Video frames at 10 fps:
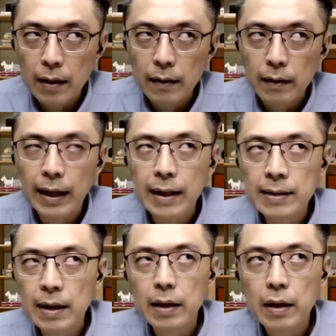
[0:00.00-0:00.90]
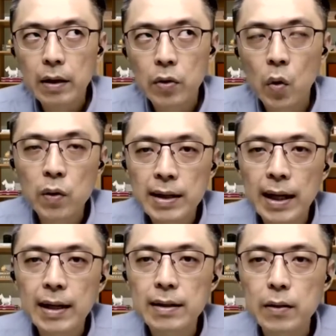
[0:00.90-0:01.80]
Like I said, those
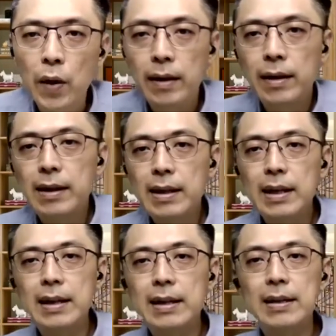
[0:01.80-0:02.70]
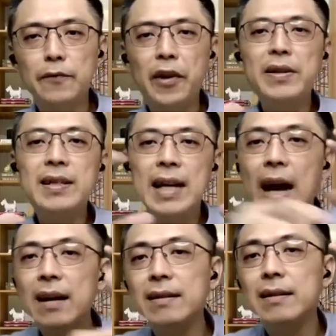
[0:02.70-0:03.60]
days when it's very
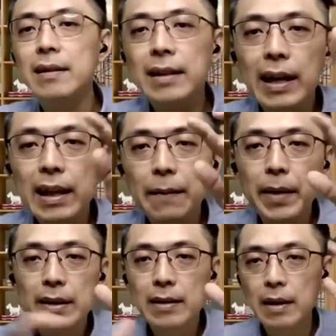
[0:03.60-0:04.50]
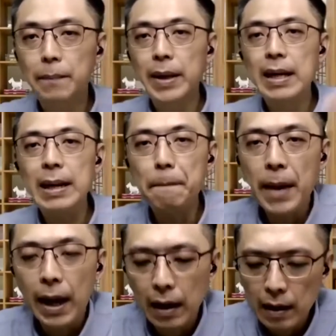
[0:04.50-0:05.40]
scarce, then it makes a bigger
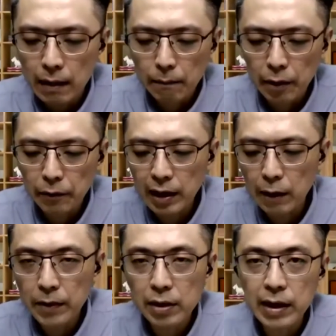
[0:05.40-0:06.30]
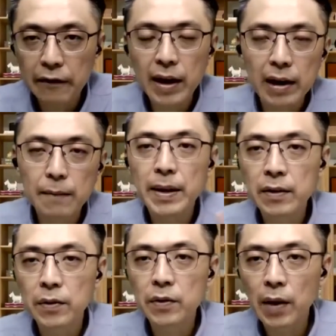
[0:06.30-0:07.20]
impact. But right now, because every other place
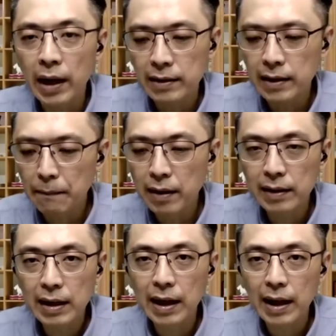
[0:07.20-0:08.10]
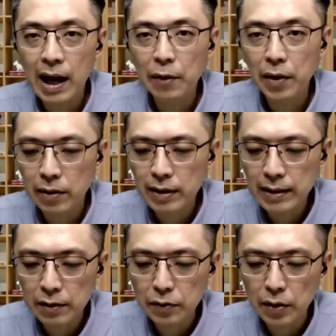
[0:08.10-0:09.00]
also has MRT and highway and all these
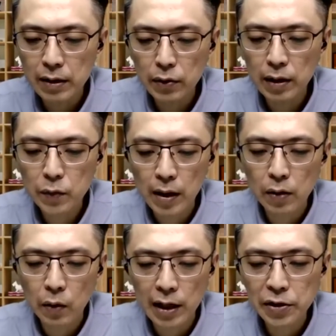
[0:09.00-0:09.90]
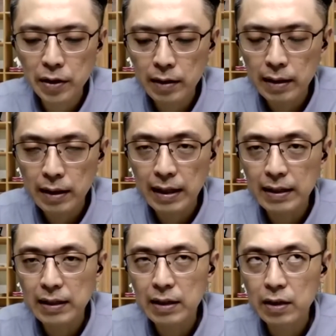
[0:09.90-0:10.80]
things, right? So that's why location
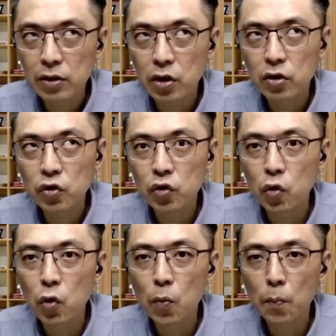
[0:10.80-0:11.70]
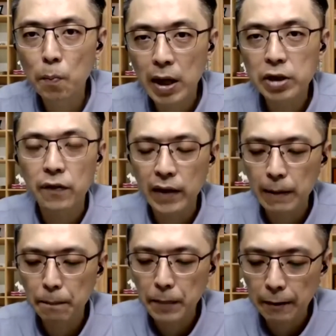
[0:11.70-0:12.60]
is not so much of an
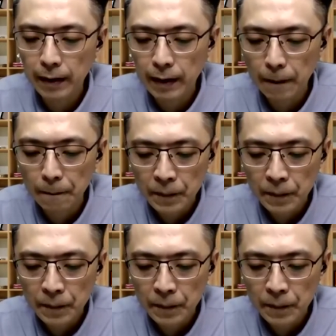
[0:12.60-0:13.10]
impact right now.